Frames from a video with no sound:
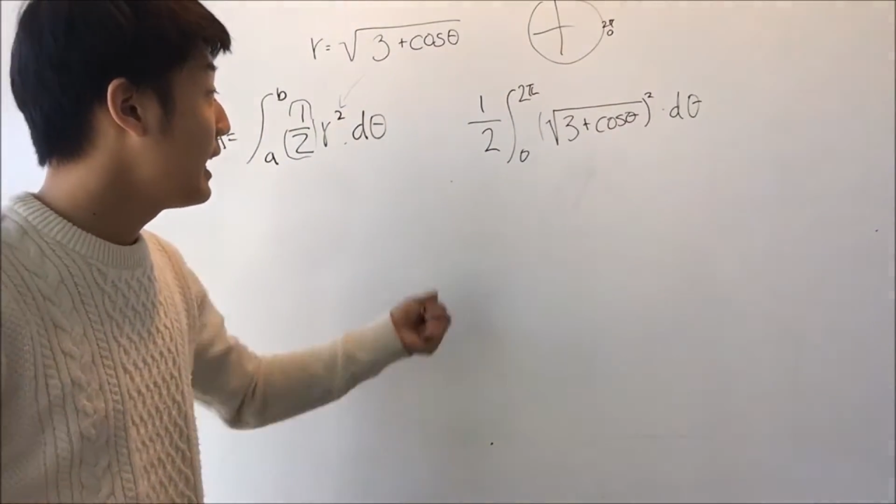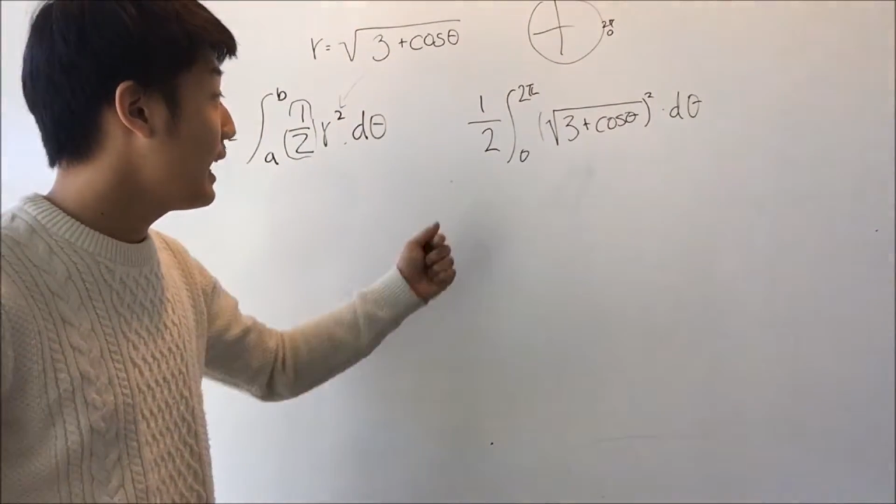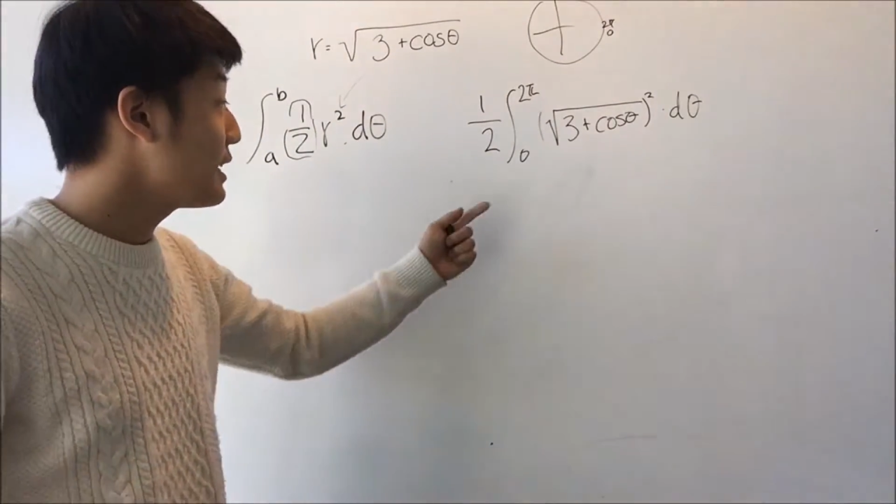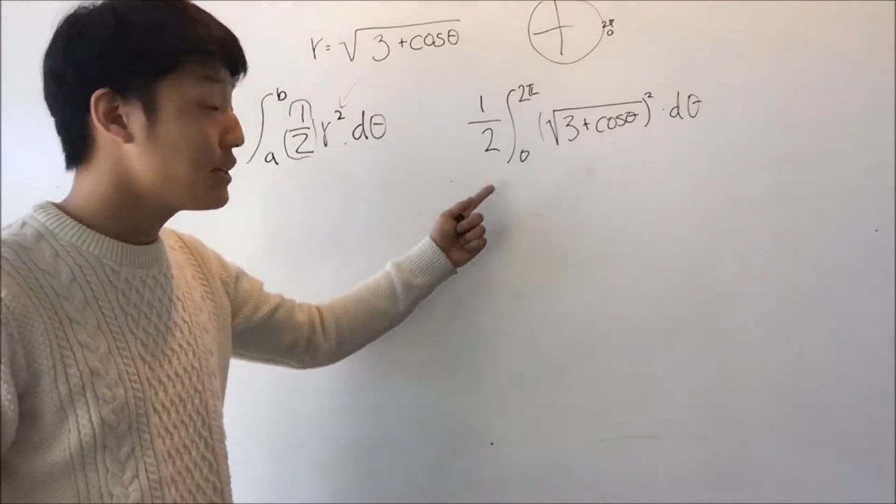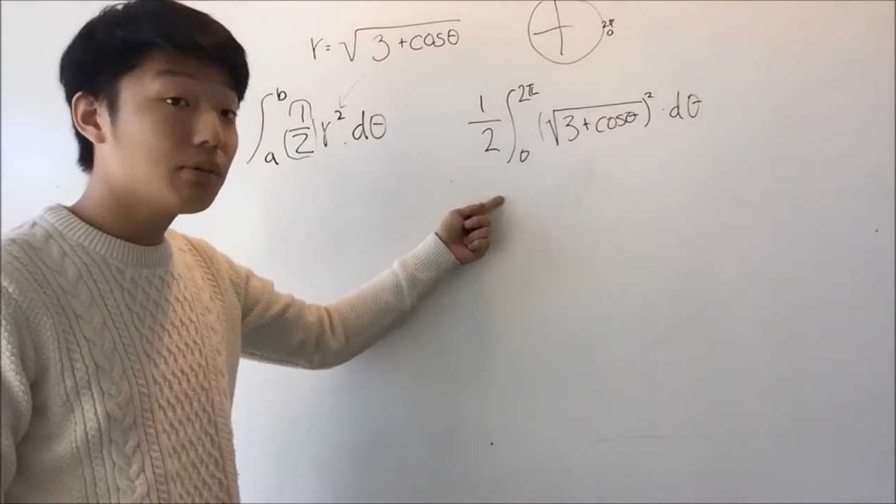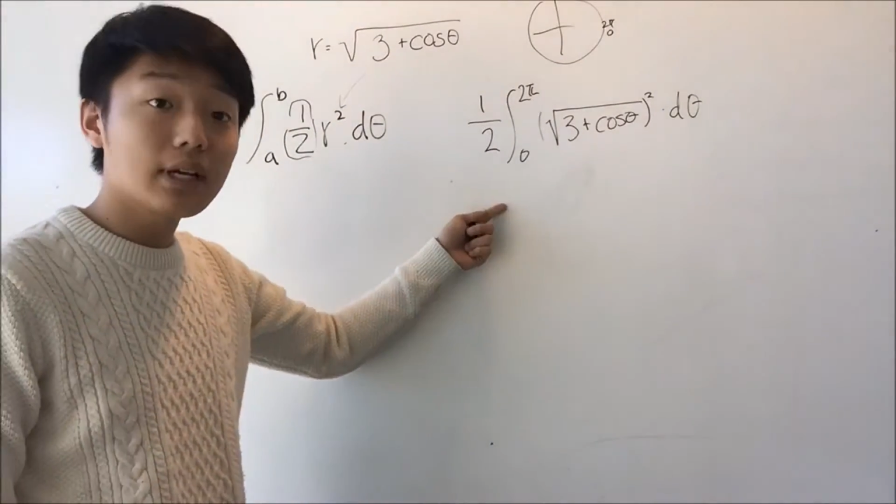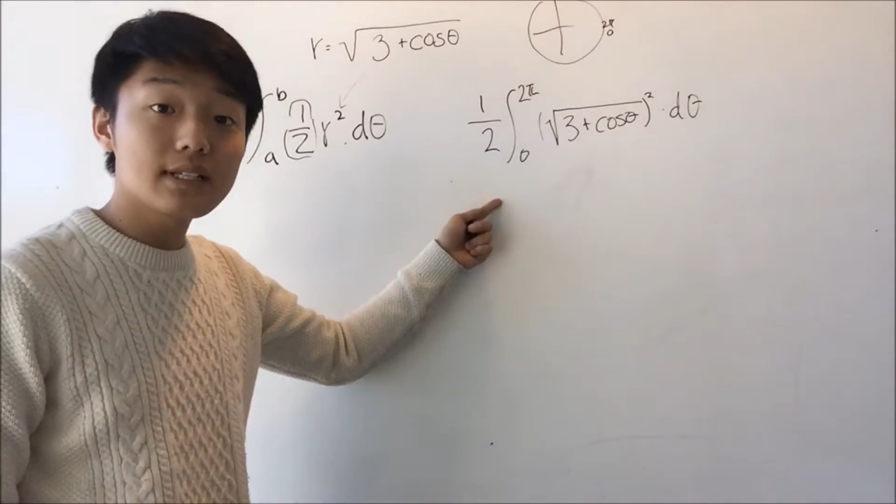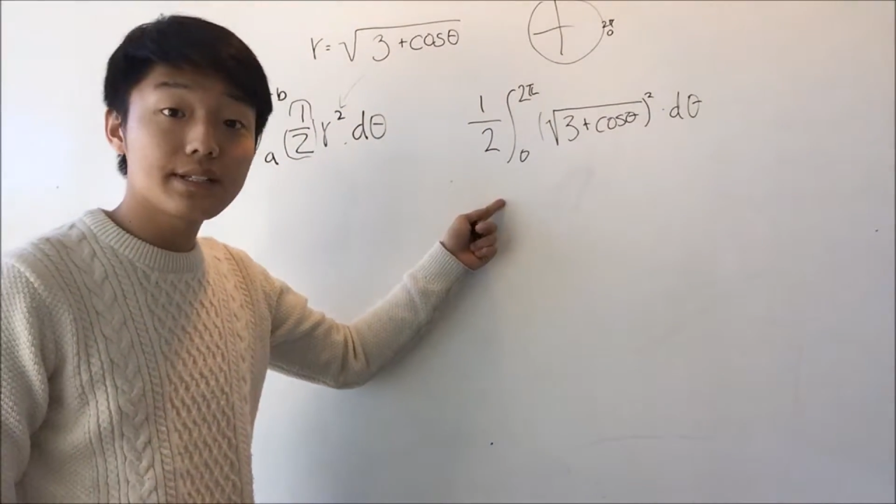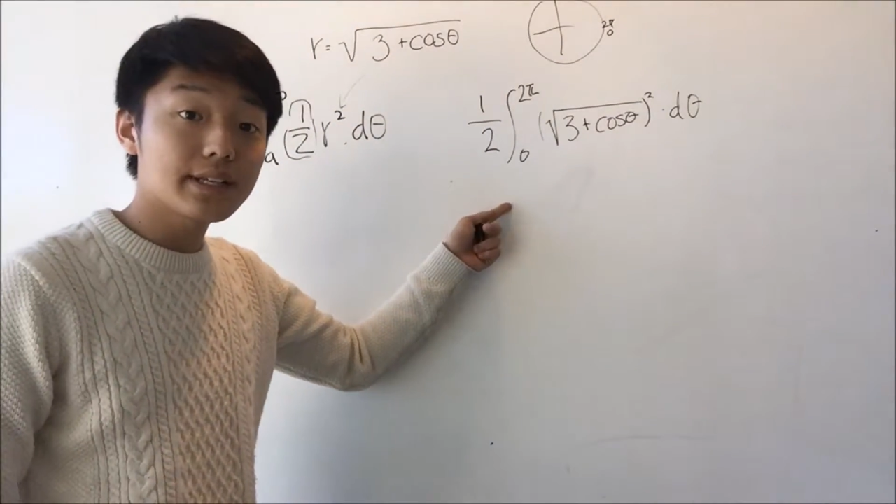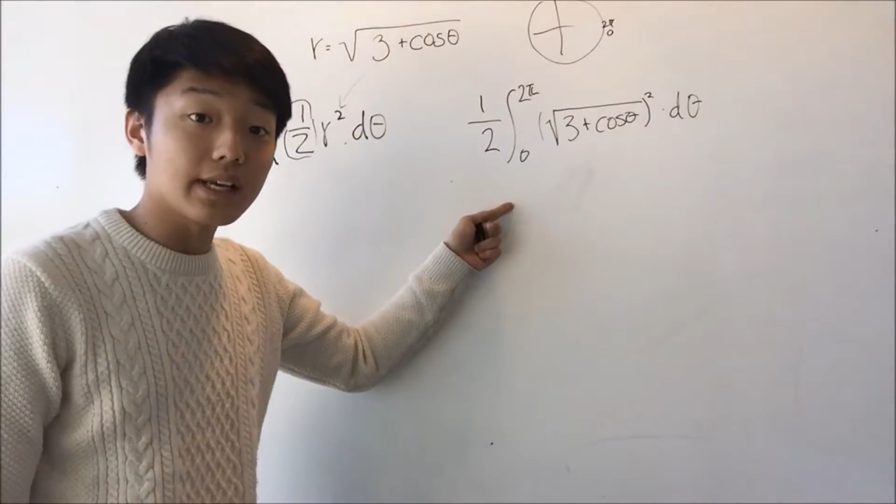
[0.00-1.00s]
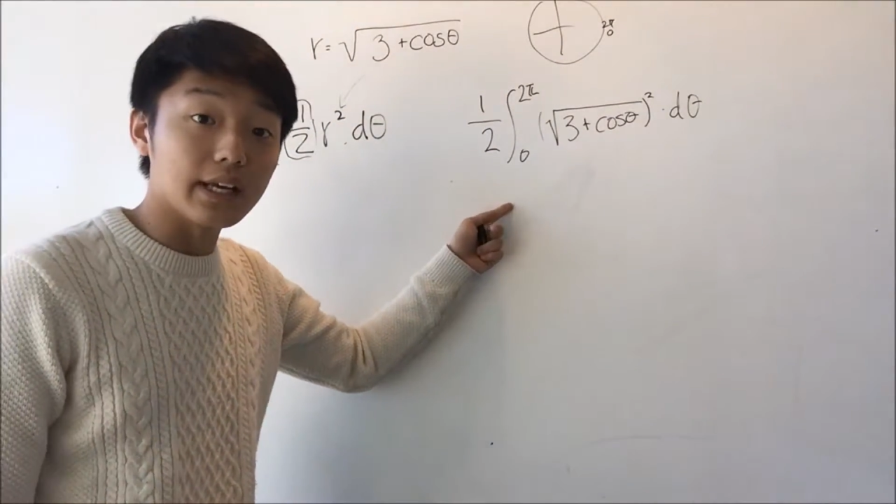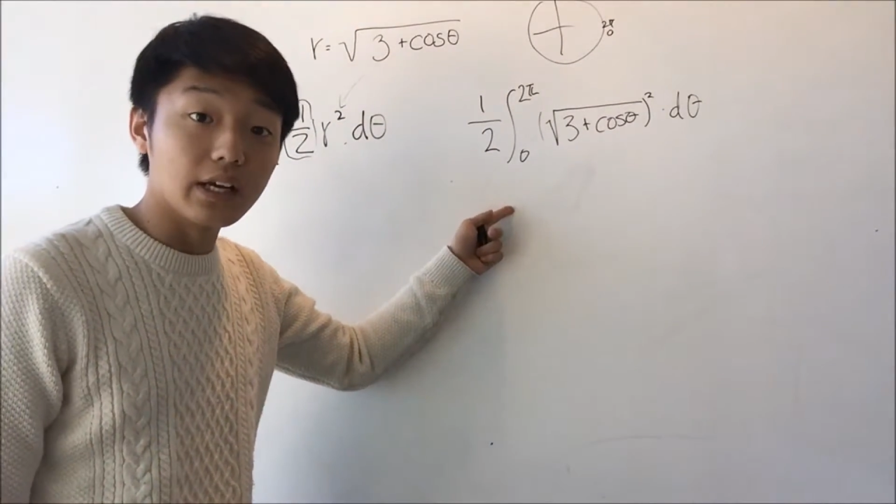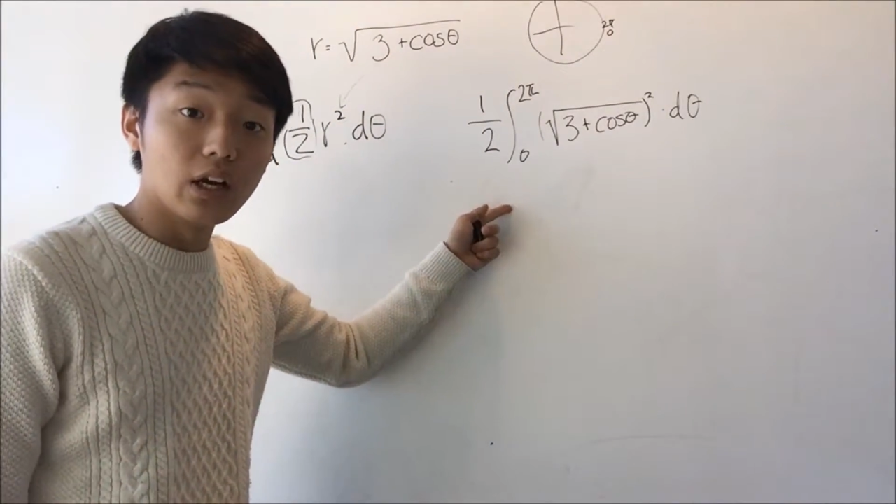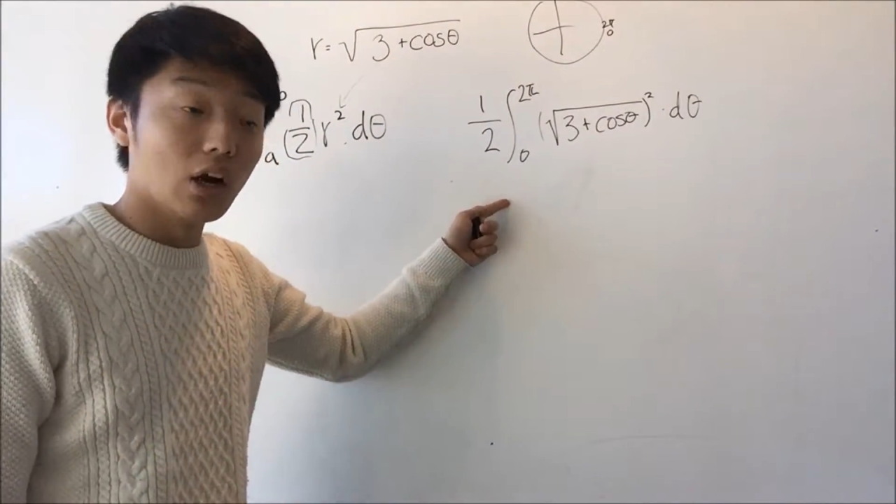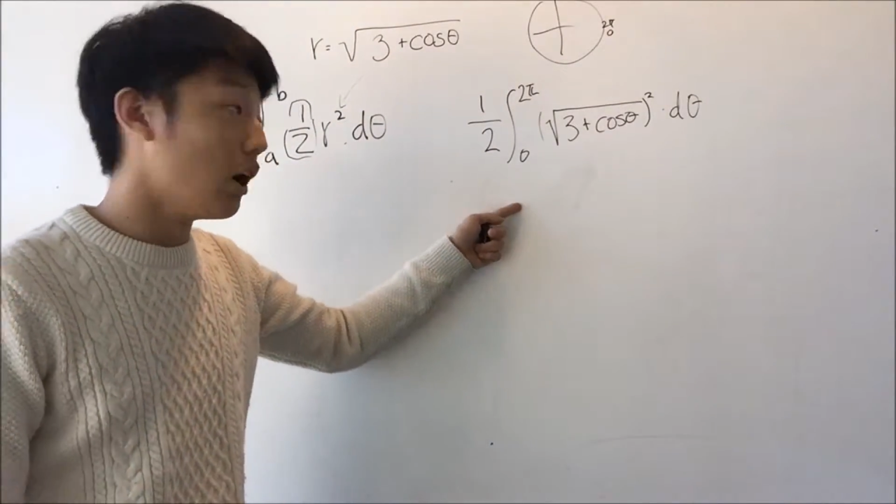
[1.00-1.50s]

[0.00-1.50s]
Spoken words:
as you can see,